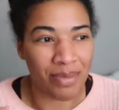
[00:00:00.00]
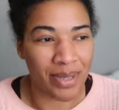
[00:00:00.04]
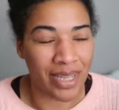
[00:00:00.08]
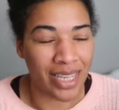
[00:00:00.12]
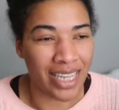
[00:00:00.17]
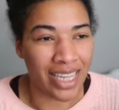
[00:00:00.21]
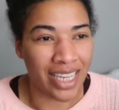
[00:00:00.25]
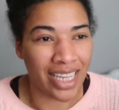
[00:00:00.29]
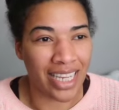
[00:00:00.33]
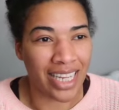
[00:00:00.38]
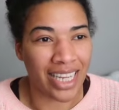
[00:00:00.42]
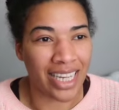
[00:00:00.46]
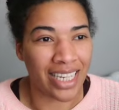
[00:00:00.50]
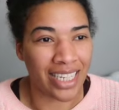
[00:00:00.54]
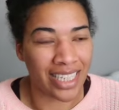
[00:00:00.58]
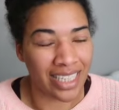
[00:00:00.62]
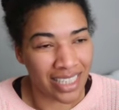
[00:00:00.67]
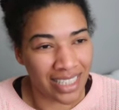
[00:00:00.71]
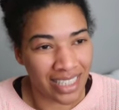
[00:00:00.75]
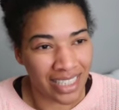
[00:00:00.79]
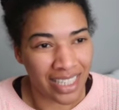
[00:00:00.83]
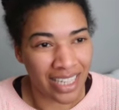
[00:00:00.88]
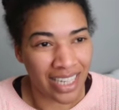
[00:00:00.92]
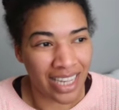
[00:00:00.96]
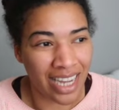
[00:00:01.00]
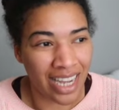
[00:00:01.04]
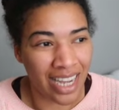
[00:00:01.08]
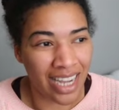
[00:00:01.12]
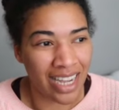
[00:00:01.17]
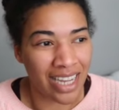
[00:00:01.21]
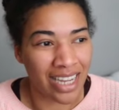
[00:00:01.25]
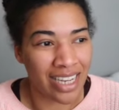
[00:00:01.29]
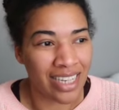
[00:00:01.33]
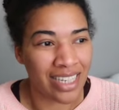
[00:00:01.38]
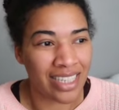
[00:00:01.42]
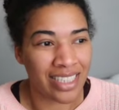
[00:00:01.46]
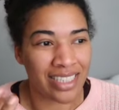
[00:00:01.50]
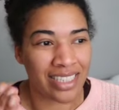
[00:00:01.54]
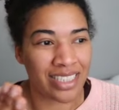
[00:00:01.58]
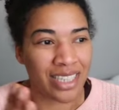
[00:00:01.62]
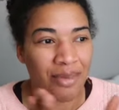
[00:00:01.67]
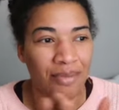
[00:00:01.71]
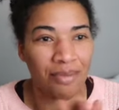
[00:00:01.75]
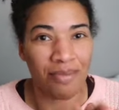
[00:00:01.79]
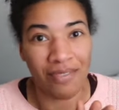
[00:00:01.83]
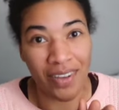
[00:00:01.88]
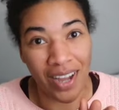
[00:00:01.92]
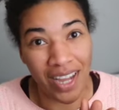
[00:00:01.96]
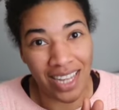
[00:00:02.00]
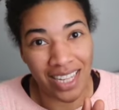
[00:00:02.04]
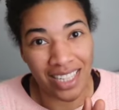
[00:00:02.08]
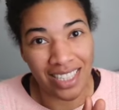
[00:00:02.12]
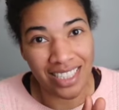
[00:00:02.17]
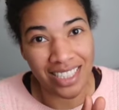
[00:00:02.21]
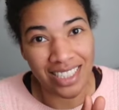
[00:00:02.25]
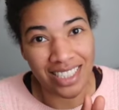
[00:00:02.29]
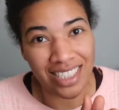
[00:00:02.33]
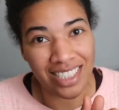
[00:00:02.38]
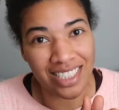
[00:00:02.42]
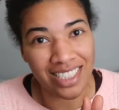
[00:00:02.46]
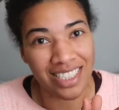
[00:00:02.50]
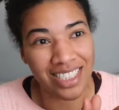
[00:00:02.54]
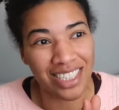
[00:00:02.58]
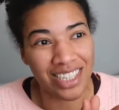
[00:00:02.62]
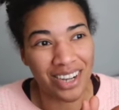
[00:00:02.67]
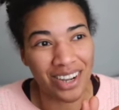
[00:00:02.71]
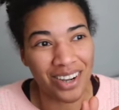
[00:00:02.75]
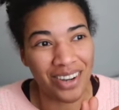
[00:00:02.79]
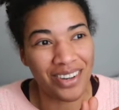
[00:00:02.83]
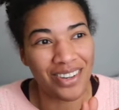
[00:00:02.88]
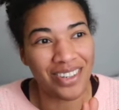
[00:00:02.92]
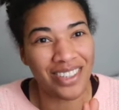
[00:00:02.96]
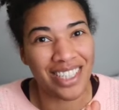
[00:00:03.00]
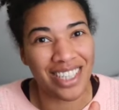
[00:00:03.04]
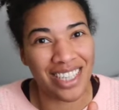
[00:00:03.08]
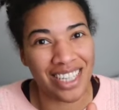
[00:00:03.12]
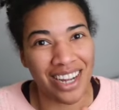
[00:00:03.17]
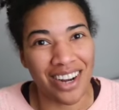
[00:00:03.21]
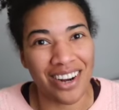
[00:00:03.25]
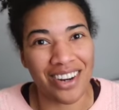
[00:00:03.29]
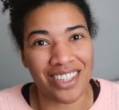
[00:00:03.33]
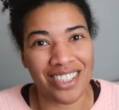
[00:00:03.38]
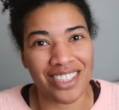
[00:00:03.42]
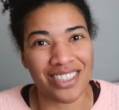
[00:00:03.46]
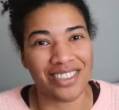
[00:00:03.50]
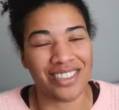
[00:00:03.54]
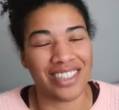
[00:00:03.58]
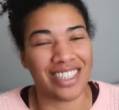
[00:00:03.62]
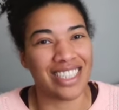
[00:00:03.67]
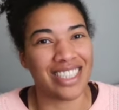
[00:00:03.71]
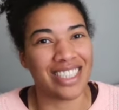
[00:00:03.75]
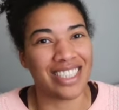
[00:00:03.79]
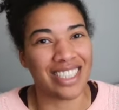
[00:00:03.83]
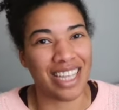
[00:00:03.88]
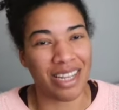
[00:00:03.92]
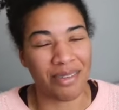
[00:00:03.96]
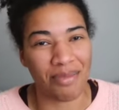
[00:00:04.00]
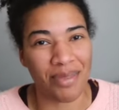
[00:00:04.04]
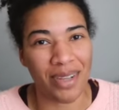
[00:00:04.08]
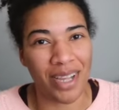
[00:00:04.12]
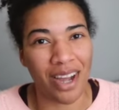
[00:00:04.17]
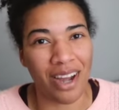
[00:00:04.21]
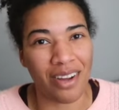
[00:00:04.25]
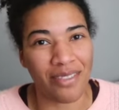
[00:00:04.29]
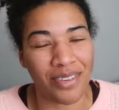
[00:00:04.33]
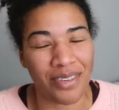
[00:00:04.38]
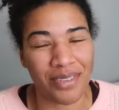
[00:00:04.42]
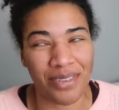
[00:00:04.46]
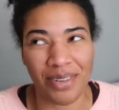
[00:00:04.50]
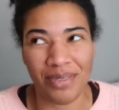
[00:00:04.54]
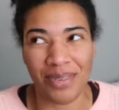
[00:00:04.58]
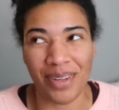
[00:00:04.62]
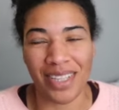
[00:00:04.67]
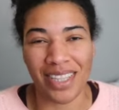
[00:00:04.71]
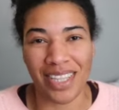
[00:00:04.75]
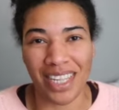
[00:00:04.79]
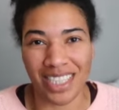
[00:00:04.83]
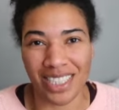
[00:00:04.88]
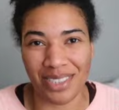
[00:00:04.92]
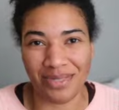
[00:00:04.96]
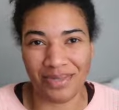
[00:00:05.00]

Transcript: me some funds to go to the art store. He sent me off on one of my lunch